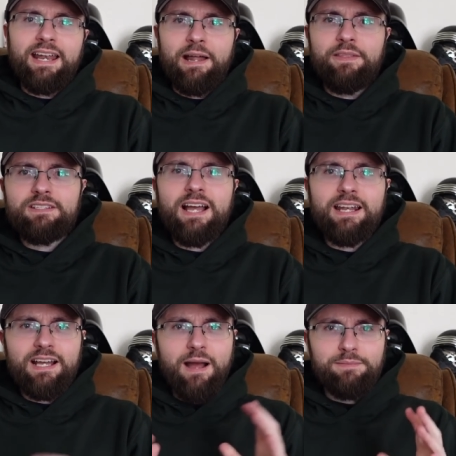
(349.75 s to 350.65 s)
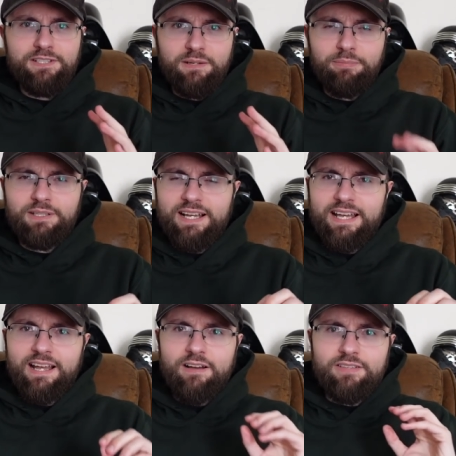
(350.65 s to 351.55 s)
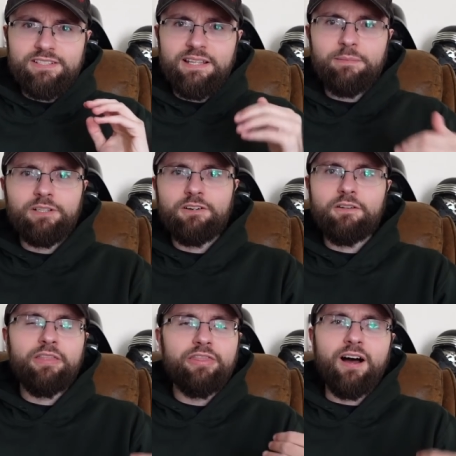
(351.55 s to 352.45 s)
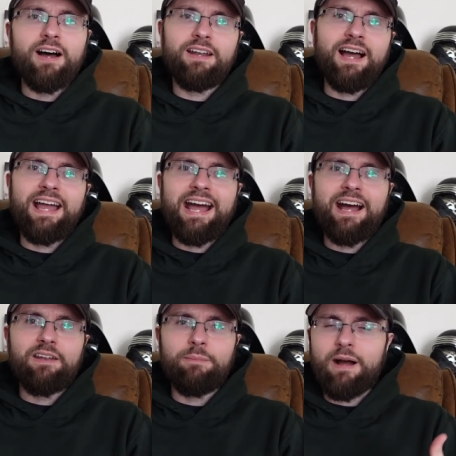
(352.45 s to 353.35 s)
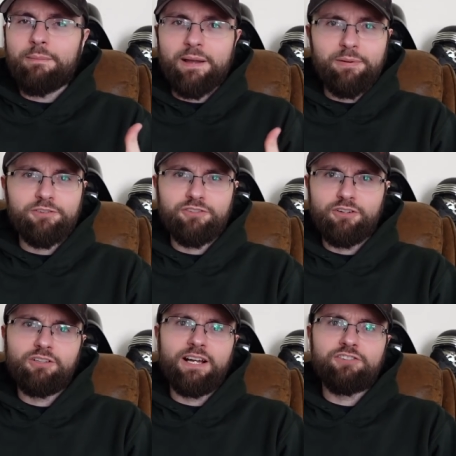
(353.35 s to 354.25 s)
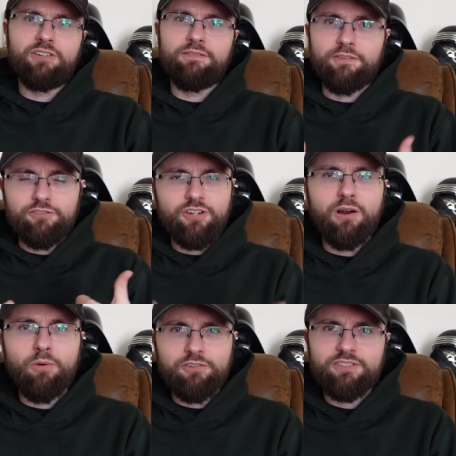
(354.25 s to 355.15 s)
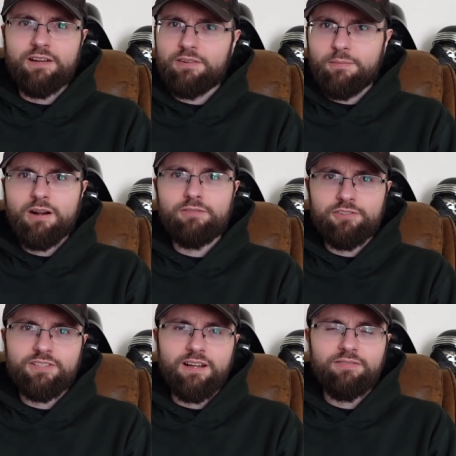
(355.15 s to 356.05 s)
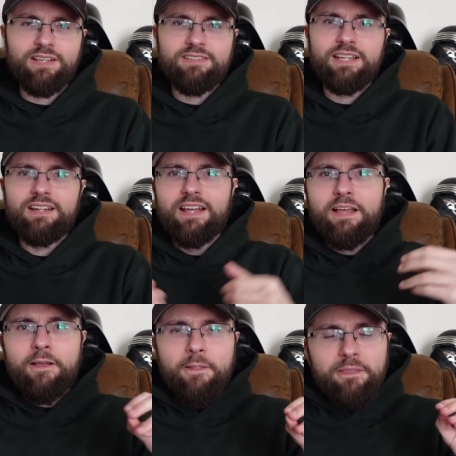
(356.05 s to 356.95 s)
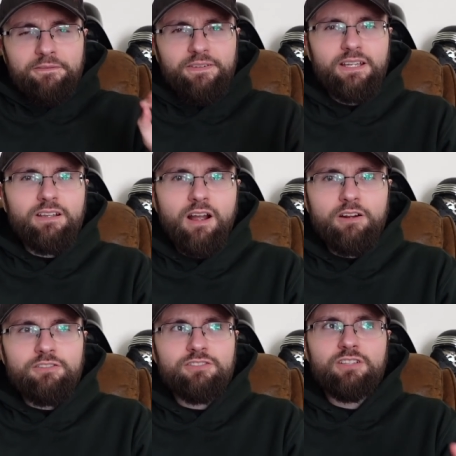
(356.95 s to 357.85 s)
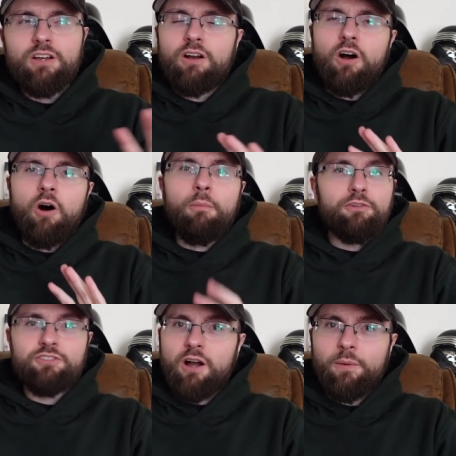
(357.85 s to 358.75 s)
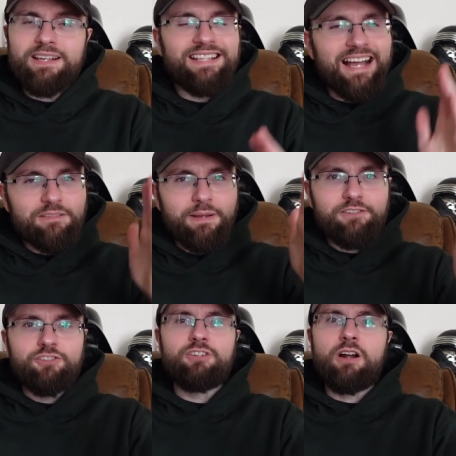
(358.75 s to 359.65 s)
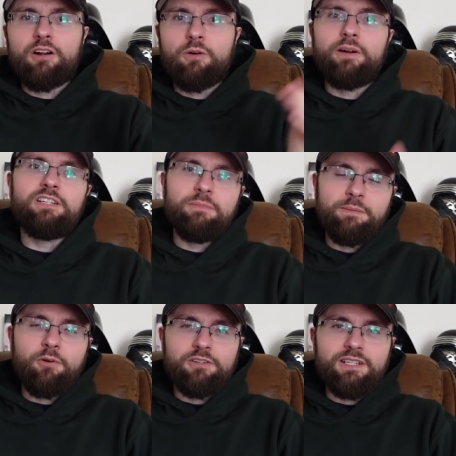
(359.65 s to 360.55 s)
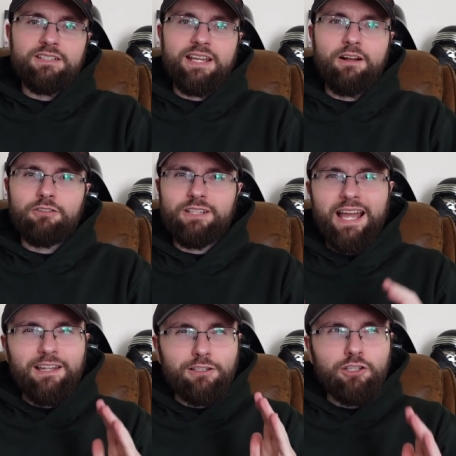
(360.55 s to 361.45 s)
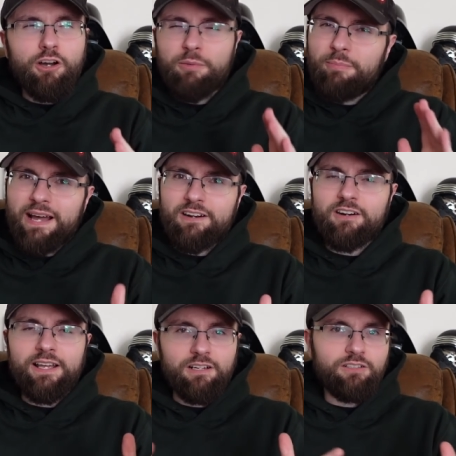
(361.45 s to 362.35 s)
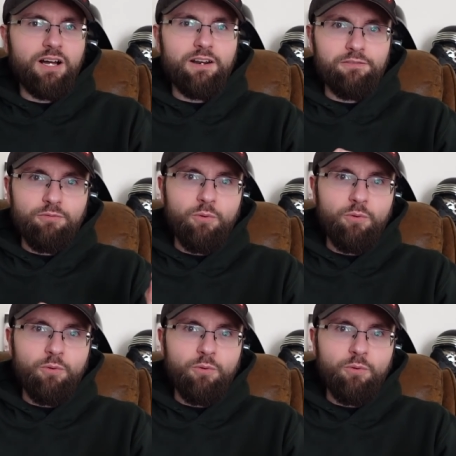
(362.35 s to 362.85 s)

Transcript: Now this kind of comes into play of a similar thought I had about my personal collection for Star Wars stuff and Marvel stuff, is that the Figuarts almost always, as mentioned, are going to be more detailed and look better in a lot of